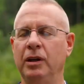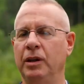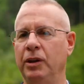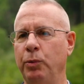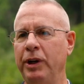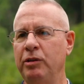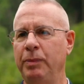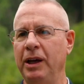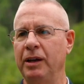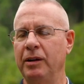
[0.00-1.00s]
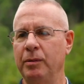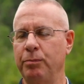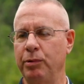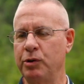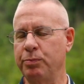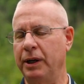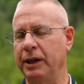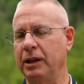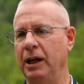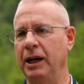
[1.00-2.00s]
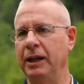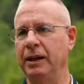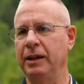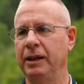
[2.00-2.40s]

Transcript: The ReadySpan bridge product line